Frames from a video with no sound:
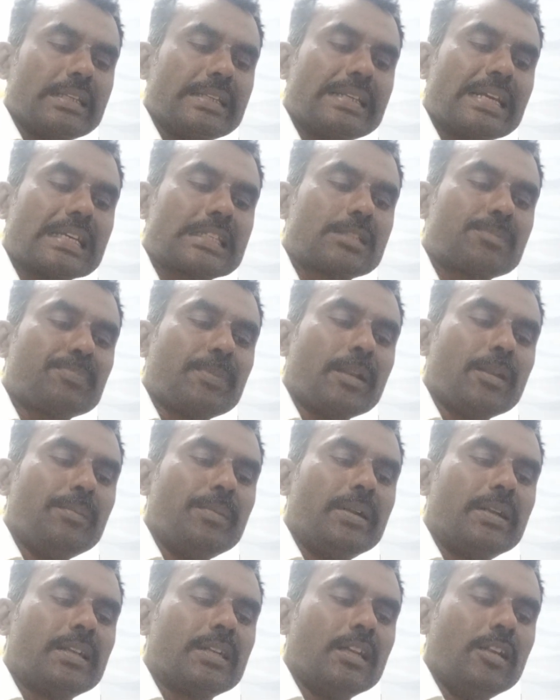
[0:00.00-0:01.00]

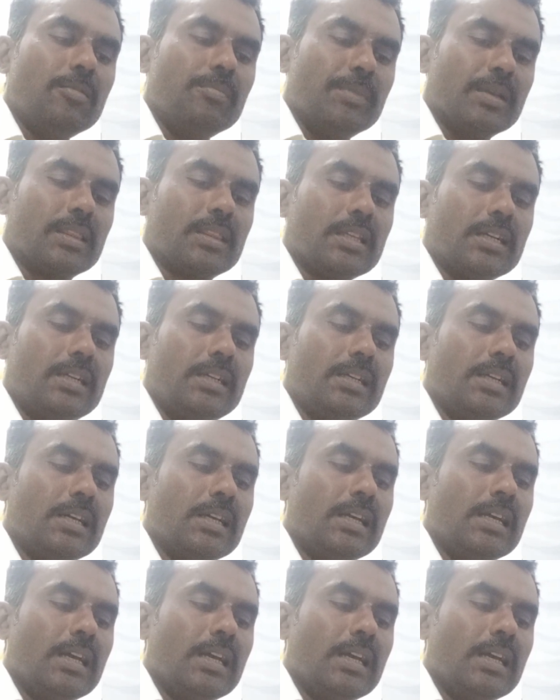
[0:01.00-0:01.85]
experimental method,